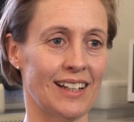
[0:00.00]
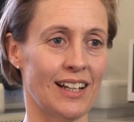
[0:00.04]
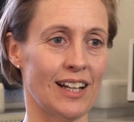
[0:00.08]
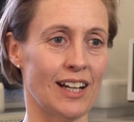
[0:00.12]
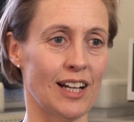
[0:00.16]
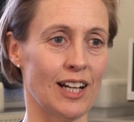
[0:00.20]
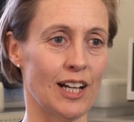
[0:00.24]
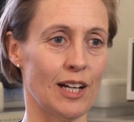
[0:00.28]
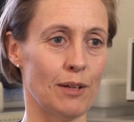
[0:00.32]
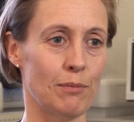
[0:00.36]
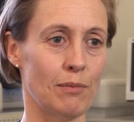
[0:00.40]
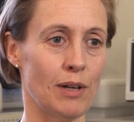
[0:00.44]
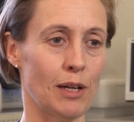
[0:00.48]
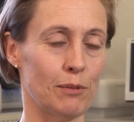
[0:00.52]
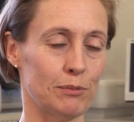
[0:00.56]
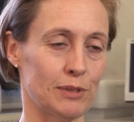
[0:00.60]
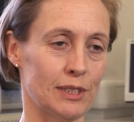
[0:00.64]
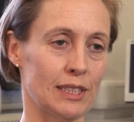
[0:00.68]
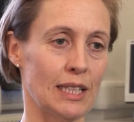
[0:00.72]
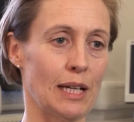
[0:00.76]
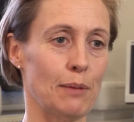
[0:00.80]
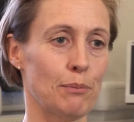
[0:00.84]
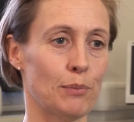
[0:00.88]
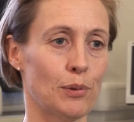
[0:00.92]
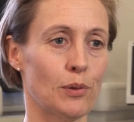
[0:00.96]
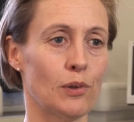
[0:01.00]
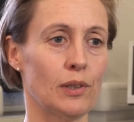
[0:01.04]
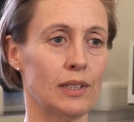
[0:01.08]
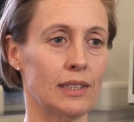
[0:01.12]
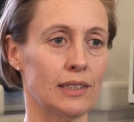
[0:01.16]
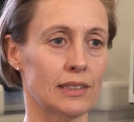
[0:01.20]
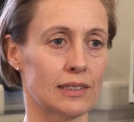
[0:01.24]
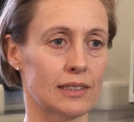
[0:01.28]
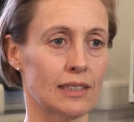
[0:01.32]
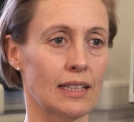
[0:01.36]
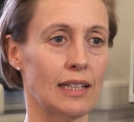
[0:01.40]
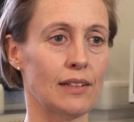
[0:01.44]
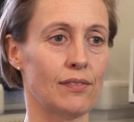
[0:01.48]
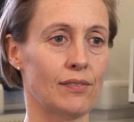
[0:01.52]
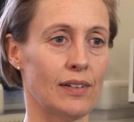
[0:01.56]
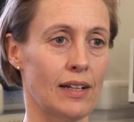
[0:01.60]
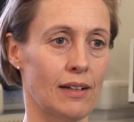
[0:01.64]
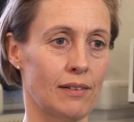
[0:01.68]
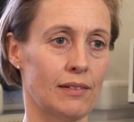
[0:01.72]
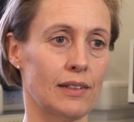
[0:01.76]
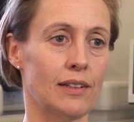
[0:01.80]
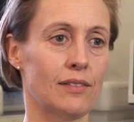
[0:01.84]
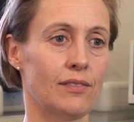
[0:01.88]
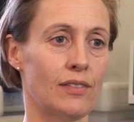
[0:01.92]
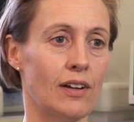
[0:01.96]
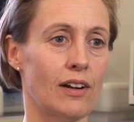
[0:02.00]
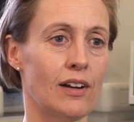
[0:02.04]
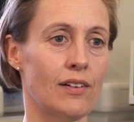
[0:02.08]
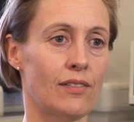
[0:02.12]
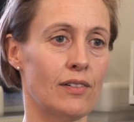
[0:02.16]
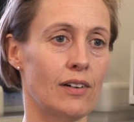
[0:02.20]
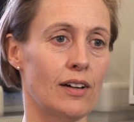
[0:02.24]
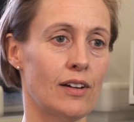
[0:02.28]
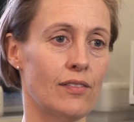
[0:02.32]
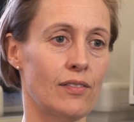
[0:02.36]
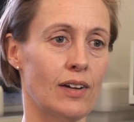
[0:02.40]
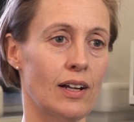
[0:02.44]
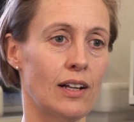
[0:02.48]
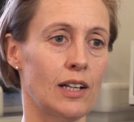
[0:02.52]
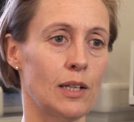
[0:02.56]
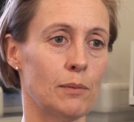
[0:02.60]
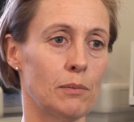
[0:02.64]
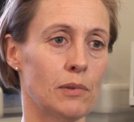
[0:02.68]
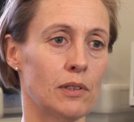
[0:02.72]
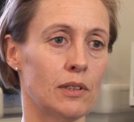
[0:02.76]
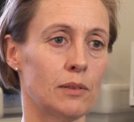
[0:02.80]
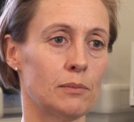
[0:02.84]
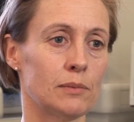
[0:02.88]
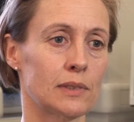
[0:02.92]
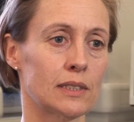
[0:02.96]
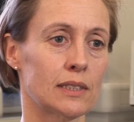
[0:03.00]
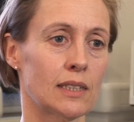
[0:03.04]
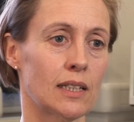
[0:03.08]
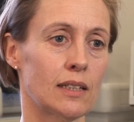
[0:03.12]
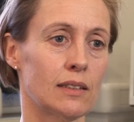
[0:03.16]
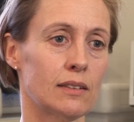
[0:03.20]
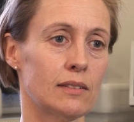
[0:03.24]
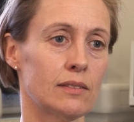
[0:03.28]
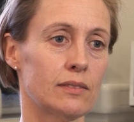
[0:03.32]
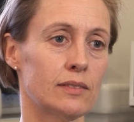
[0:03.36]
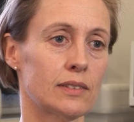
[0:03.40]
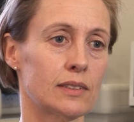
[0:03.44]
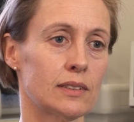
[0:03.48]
up to that point. So they found it very, very valuable themselves.